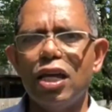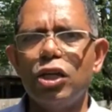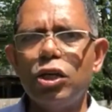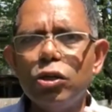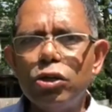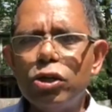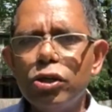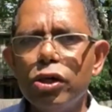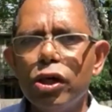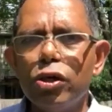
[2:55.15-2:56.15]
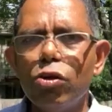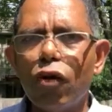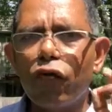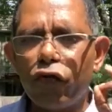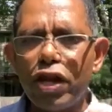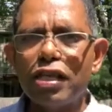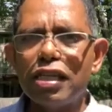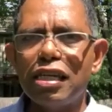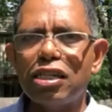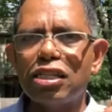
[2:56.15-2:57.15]
You too, you are
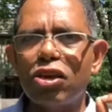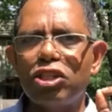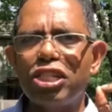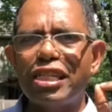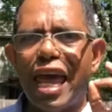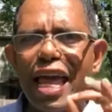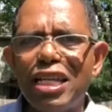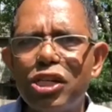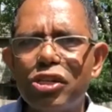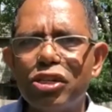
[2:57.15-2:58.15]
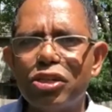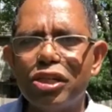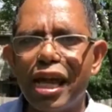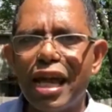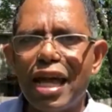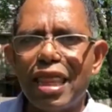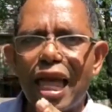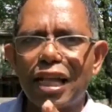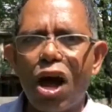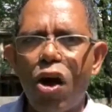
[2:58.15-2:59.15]
facing such dangers today
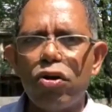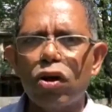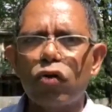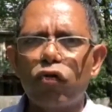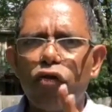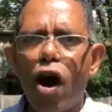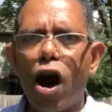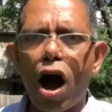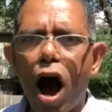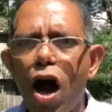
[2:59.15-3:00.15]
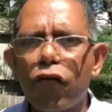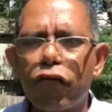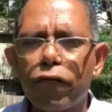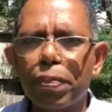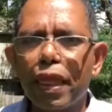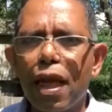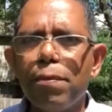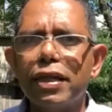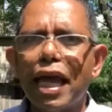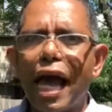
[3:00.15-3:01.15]
that are not far off,
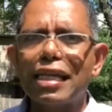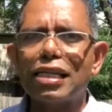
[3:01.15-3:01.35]
but has